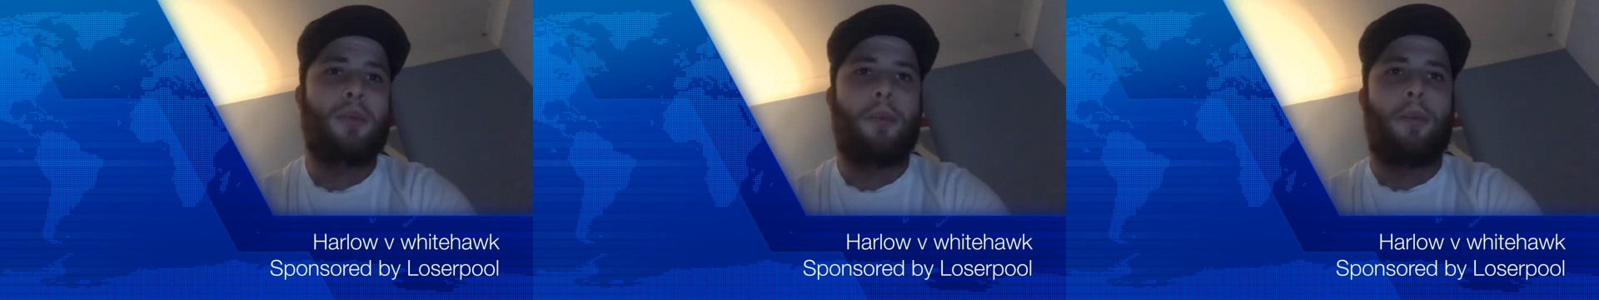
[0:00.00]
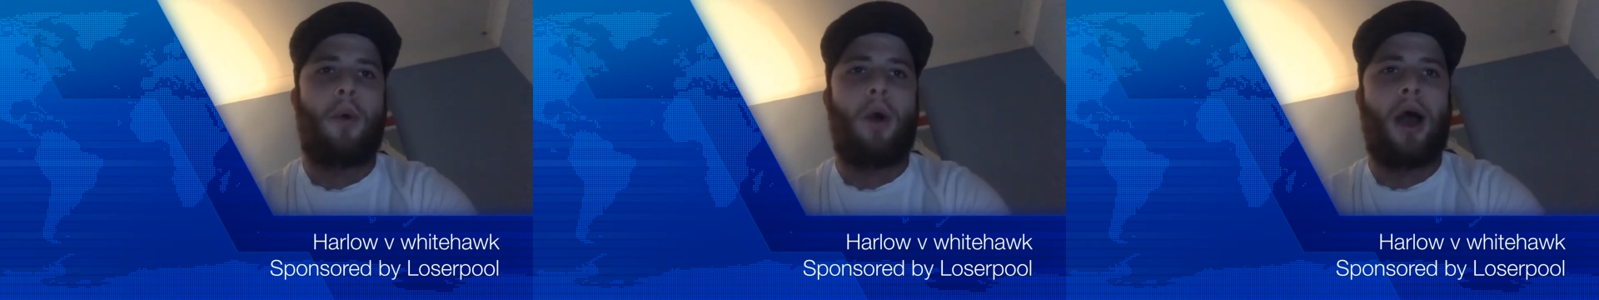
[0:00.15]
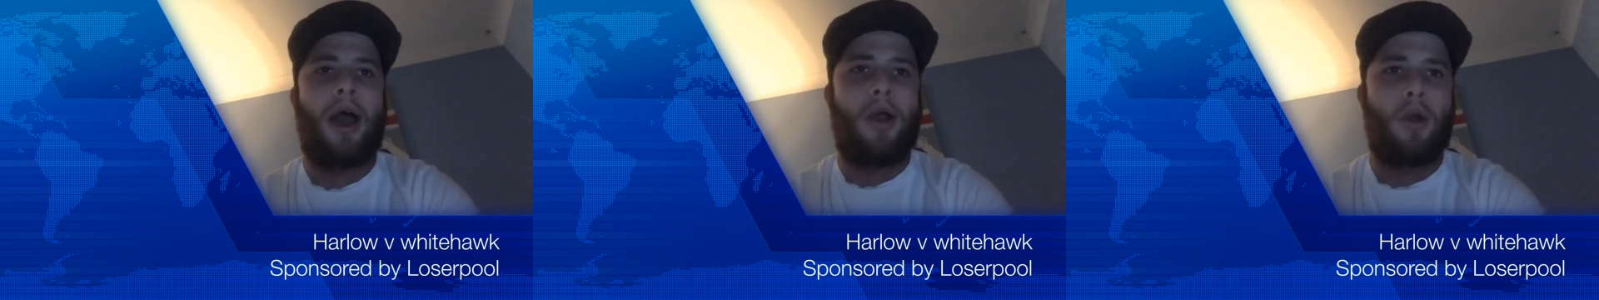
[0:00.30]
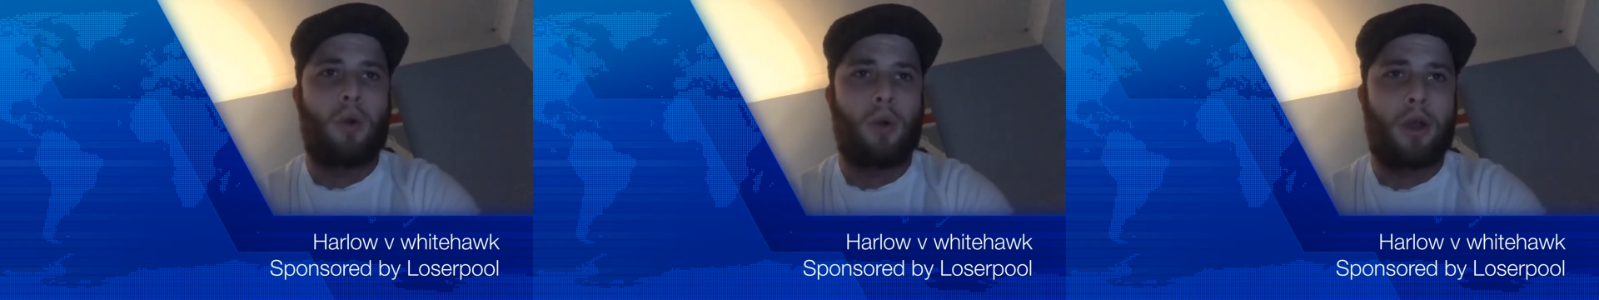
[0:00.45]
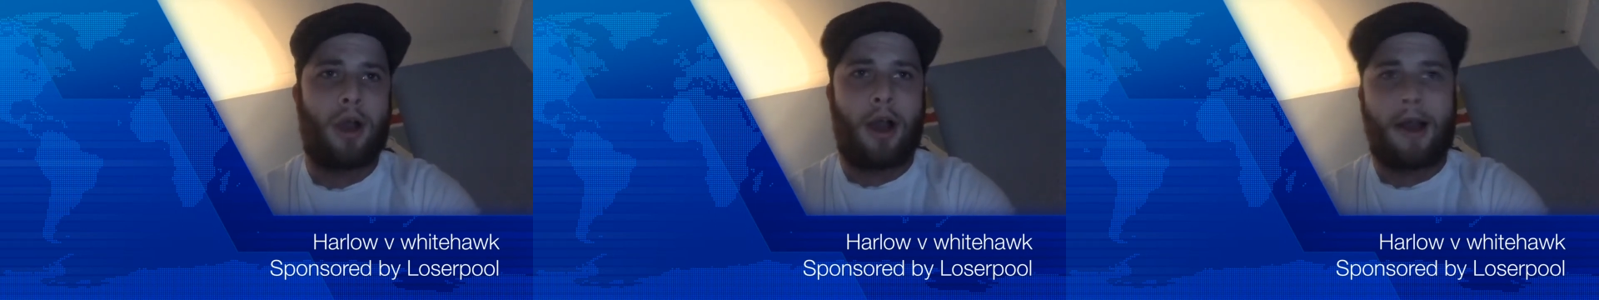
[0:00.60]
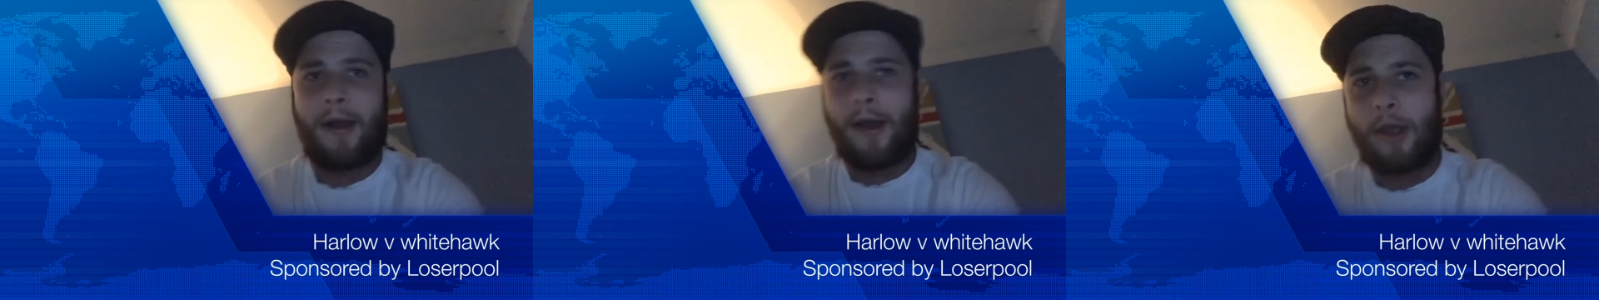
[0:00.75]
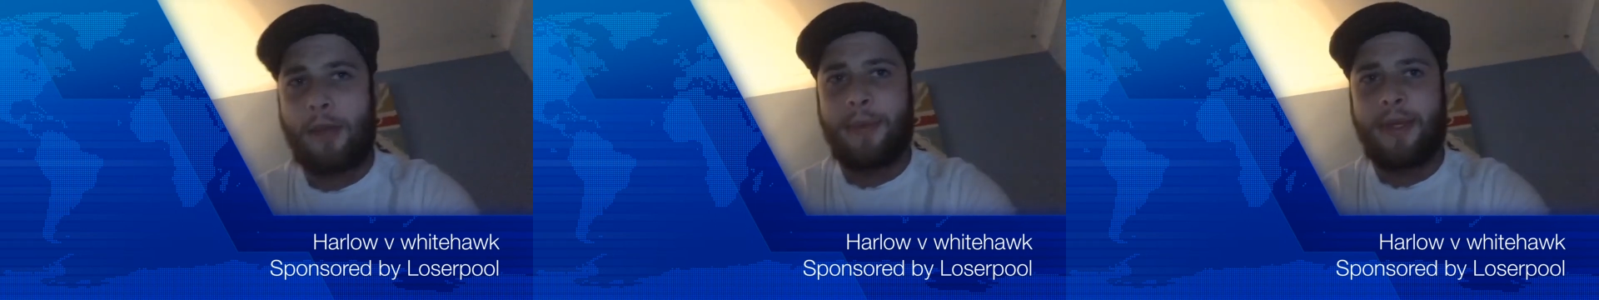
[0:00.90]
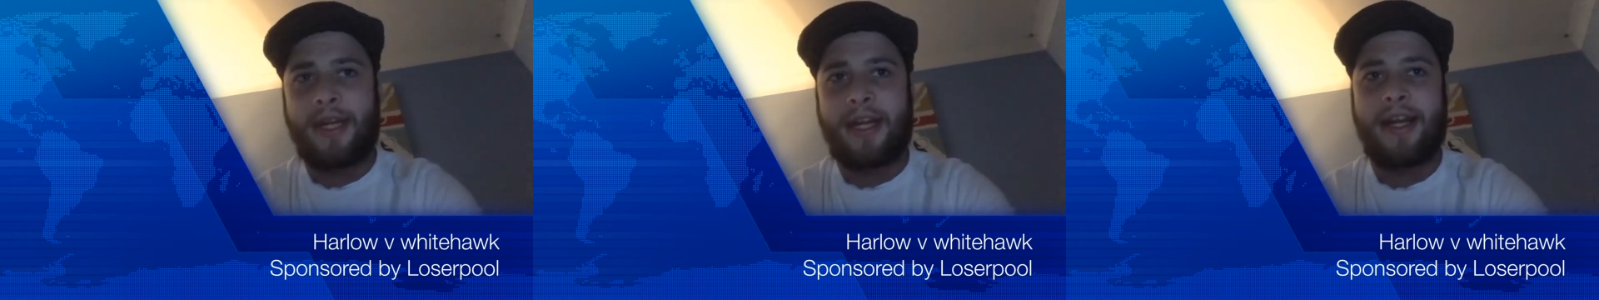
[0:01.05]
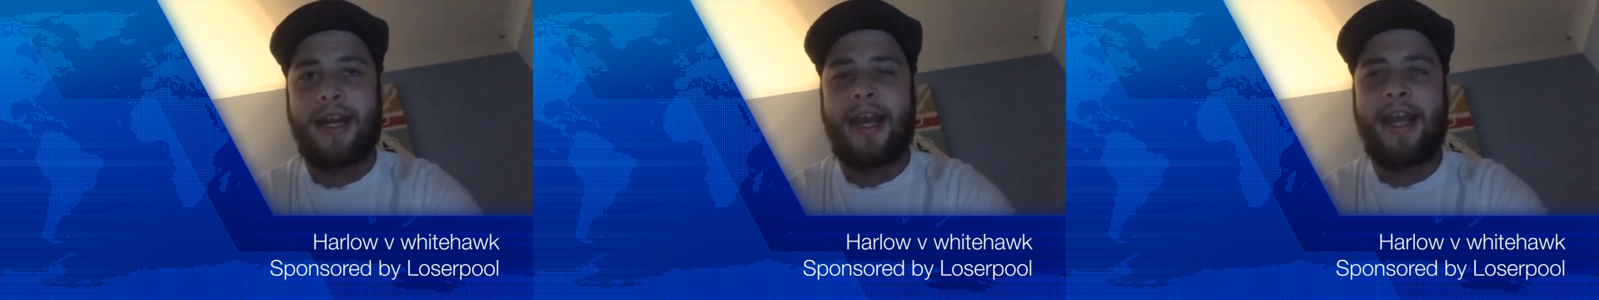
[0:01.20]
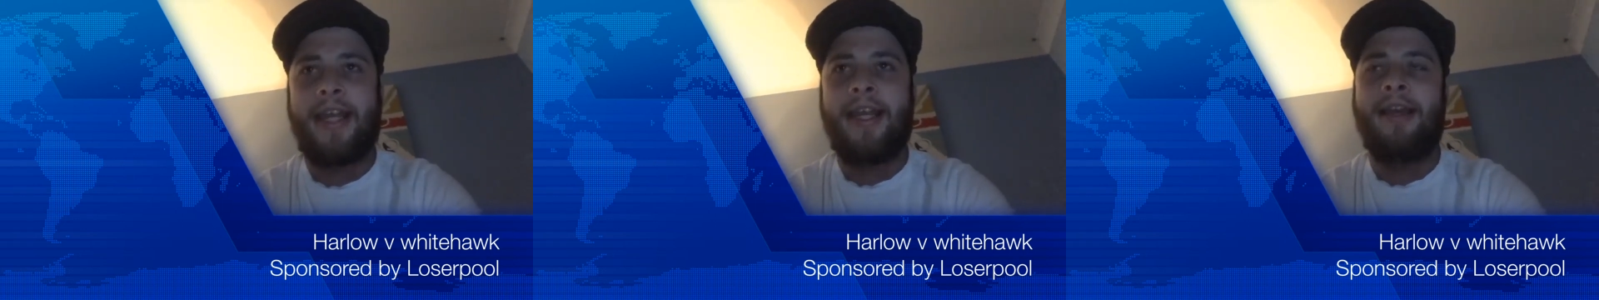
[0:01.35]
Whitehawk at home in the
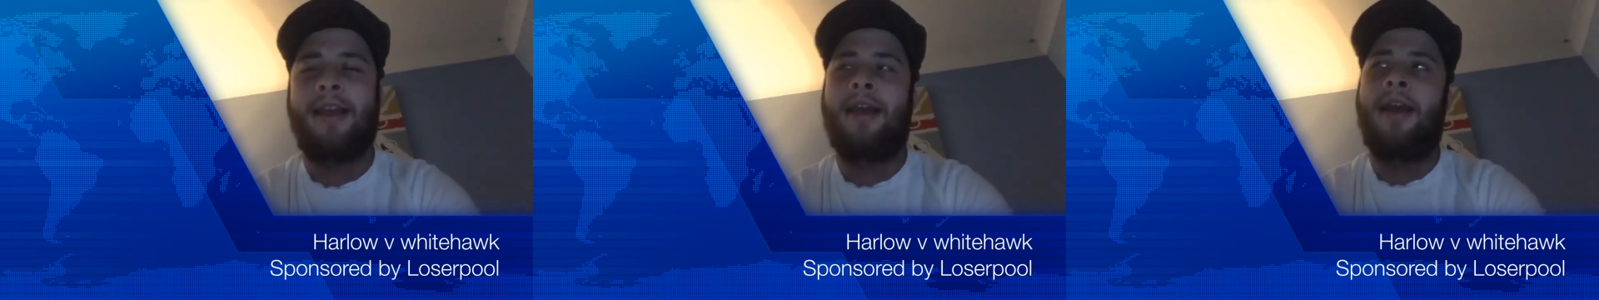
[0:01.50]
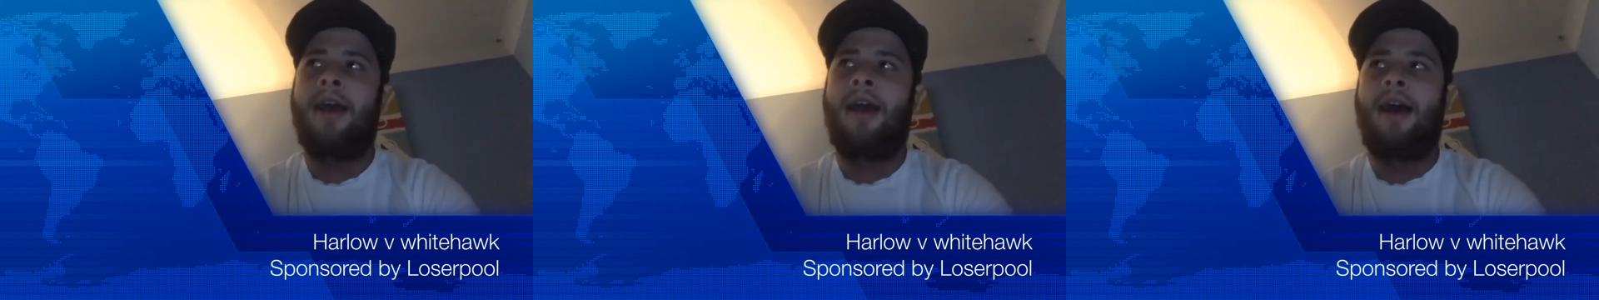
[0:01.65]
league.